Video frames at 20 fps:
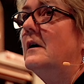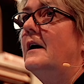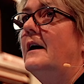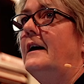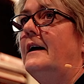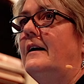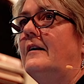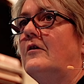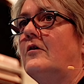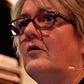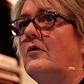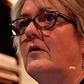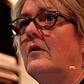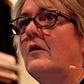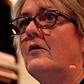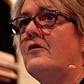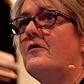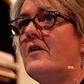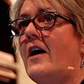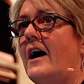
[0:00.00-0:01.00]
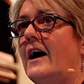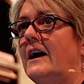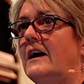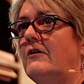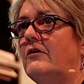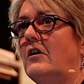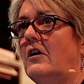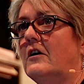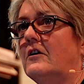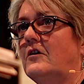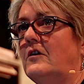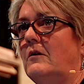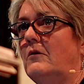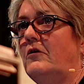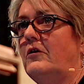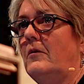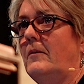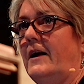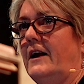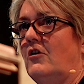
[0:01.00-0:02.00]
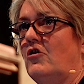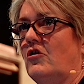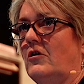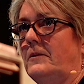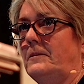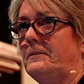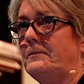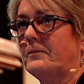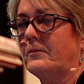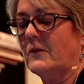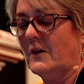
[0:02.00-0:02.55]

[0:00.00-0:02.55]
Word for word: is five LOX inflammation.